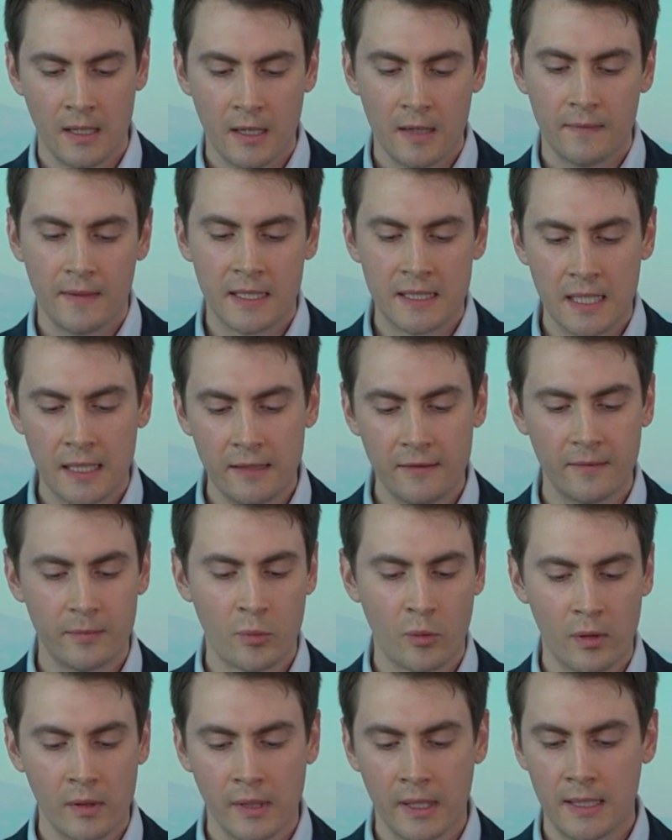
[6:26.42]
The City of
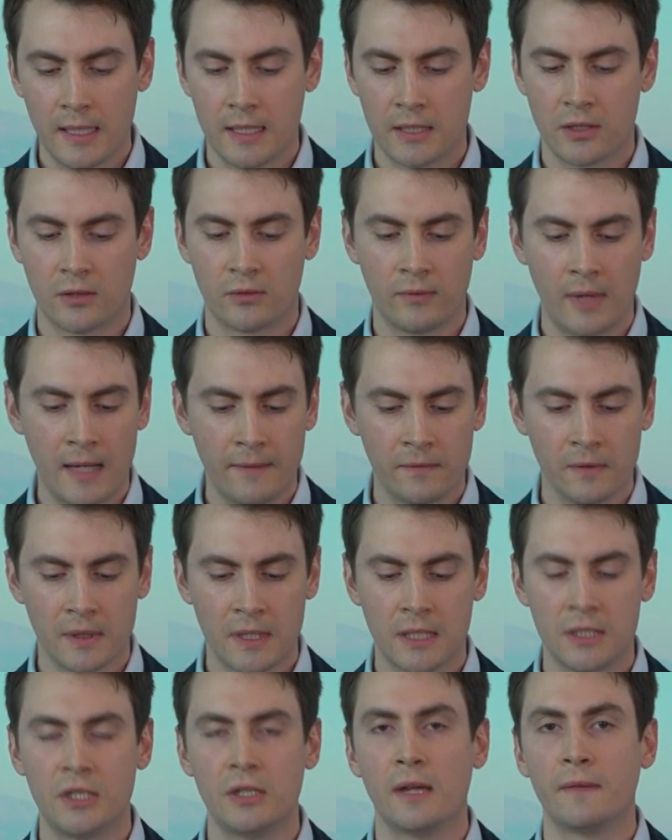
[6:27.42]
Portland is grateful
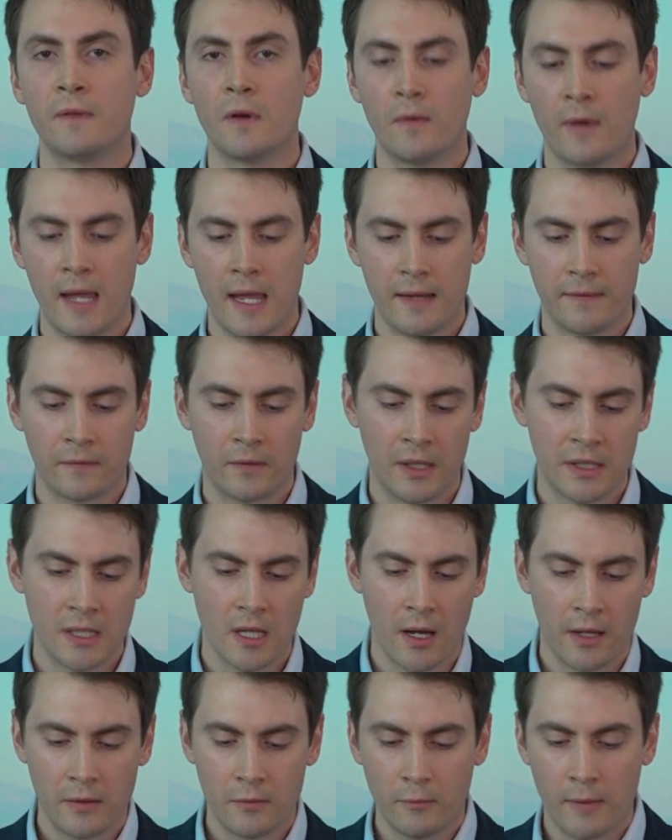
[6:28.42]
to GFOA for its
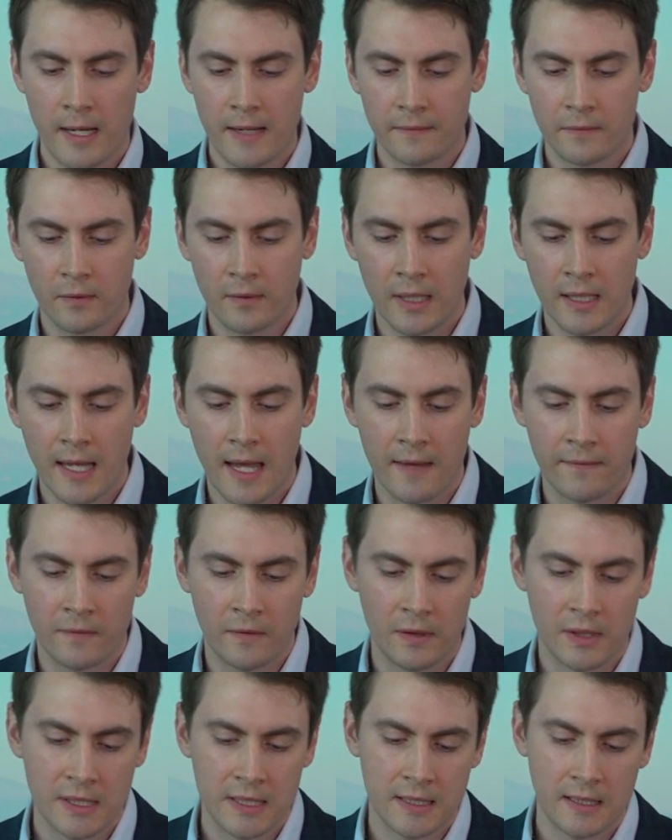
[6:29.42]
unwavering
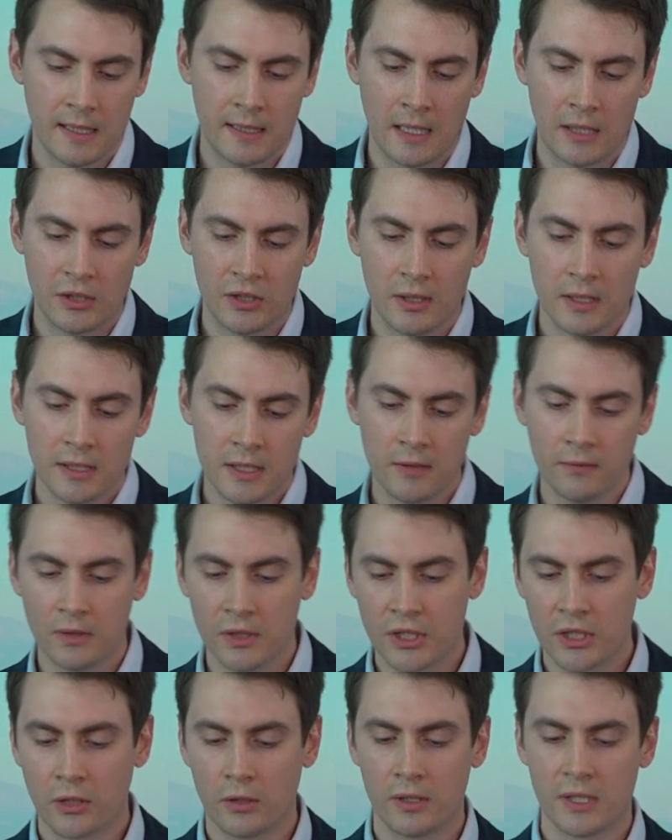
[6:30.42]
efforts to
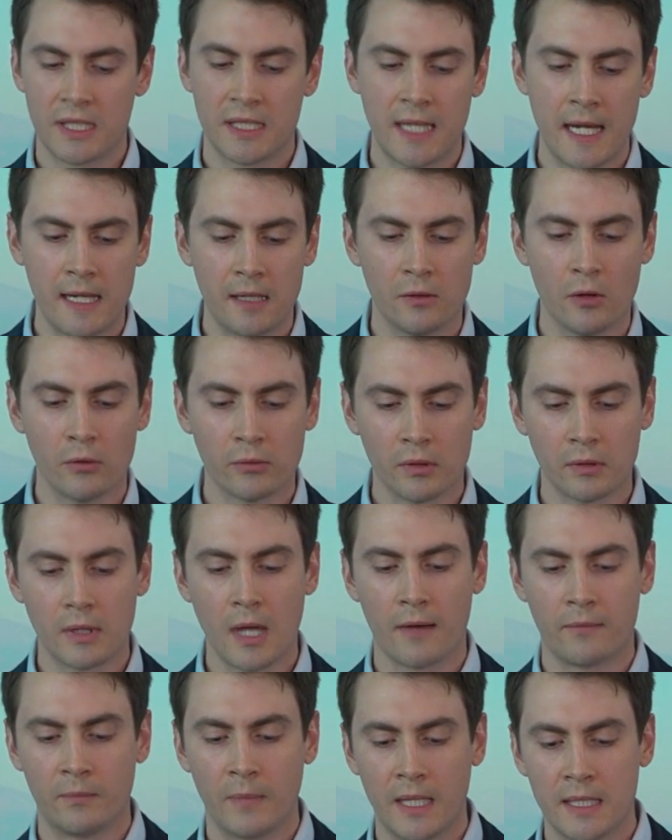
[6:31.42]
ensure state and local
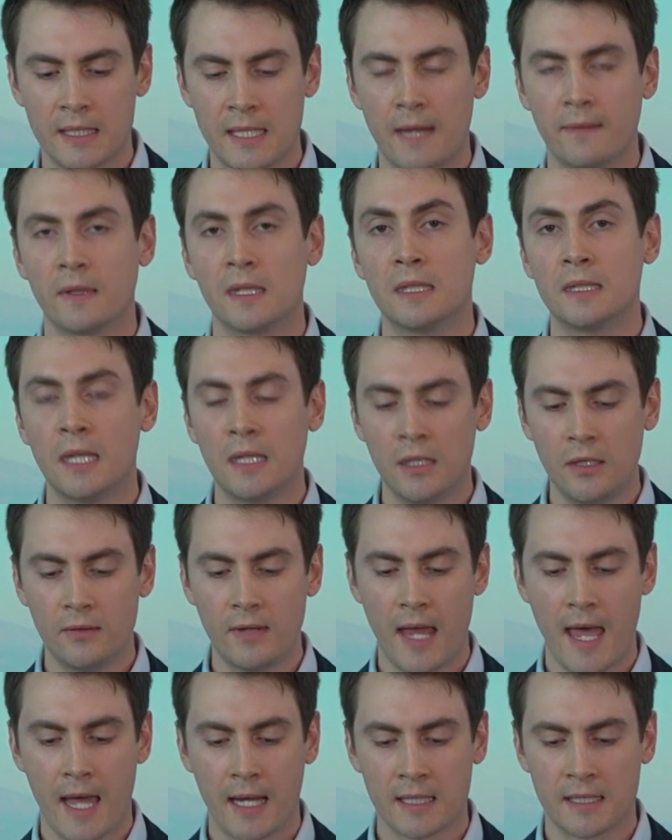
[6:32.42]
governments have continued
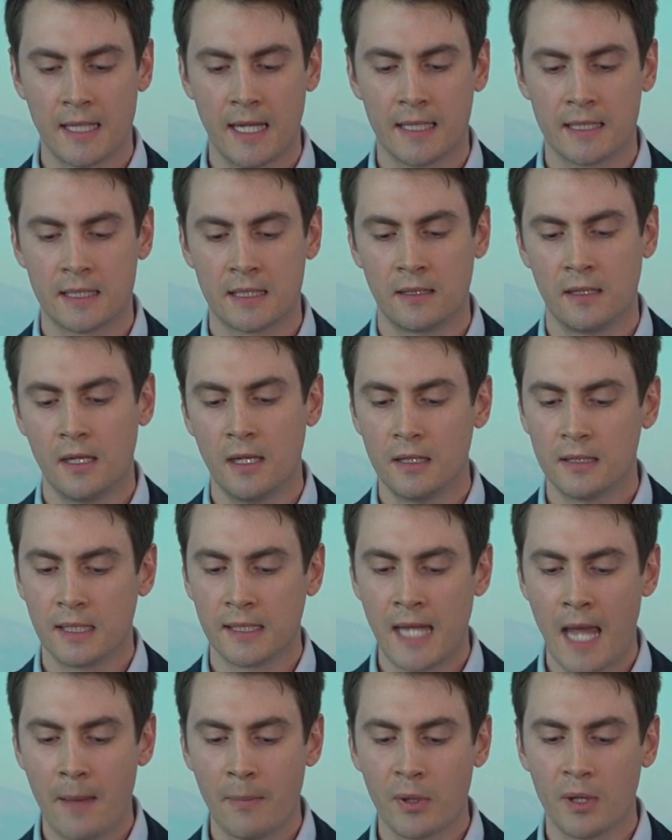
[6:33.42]
access to
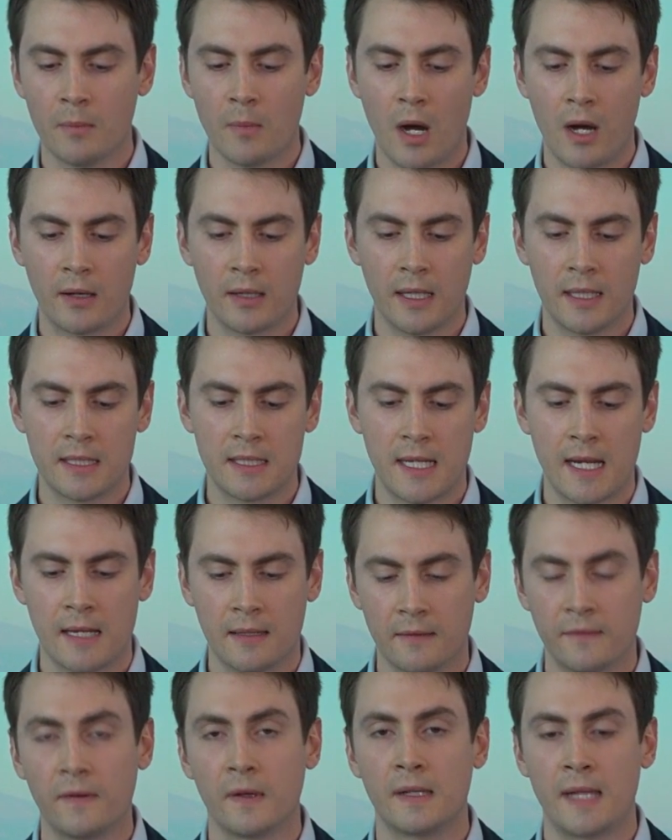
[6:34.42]
capital markets
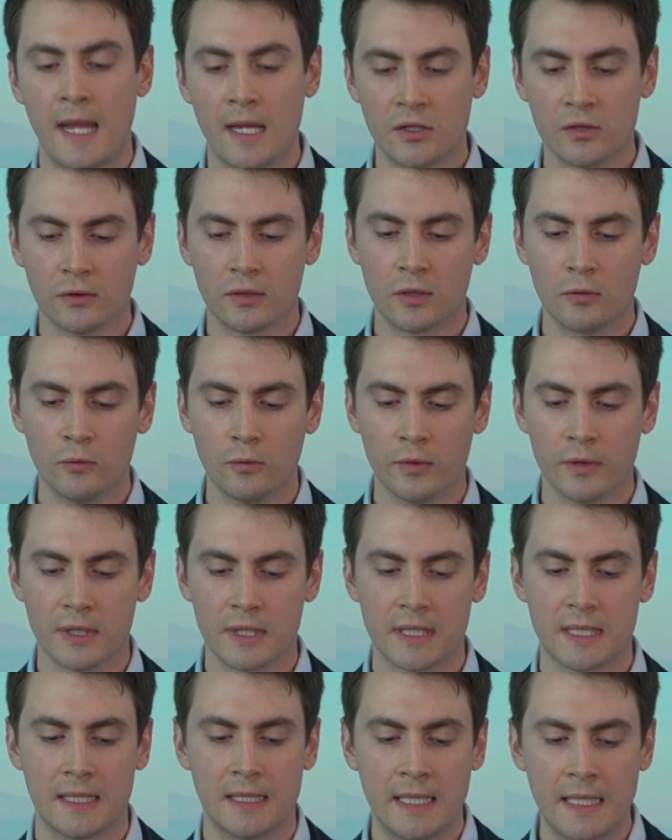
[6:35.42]
and the financial
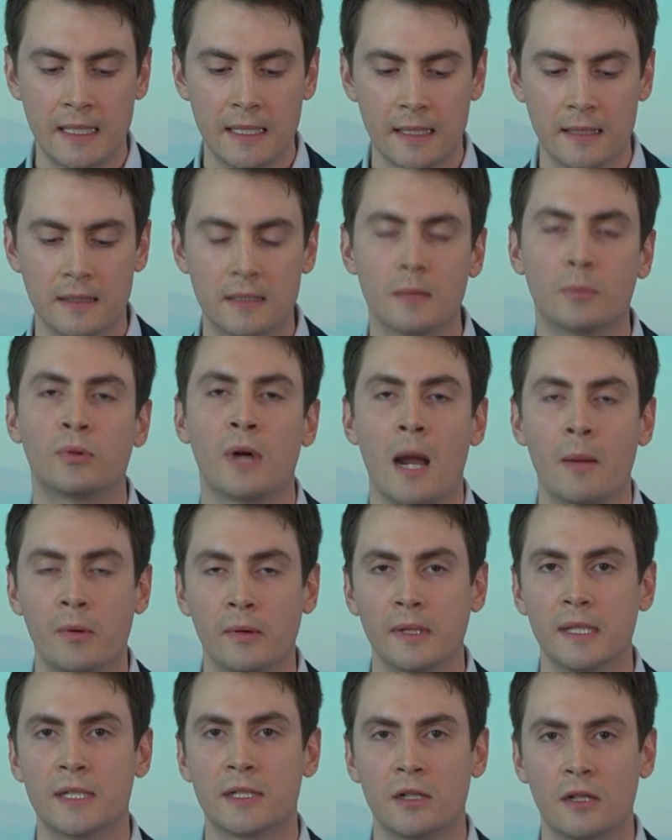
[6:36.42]
tools needed to
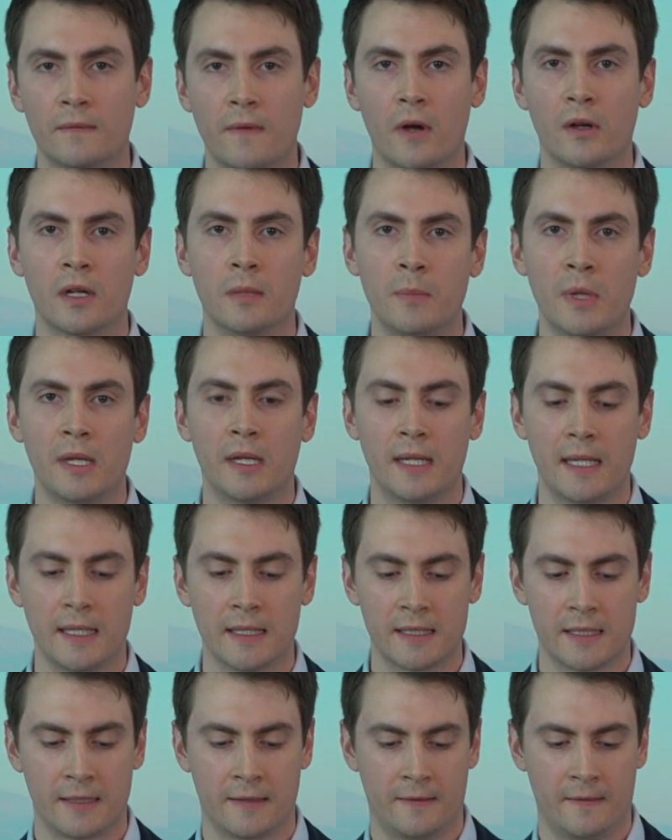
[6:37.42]
properly serve our
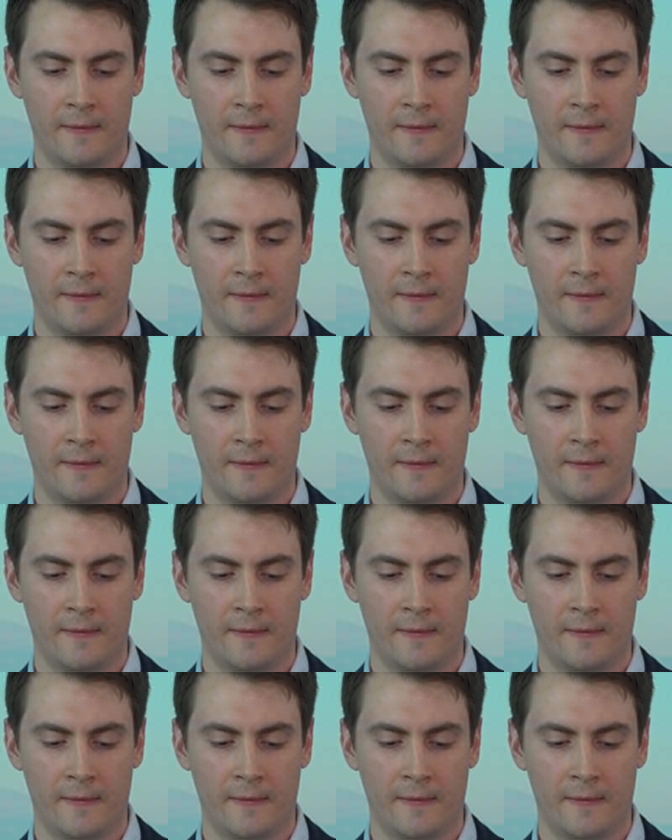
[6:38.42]
communities.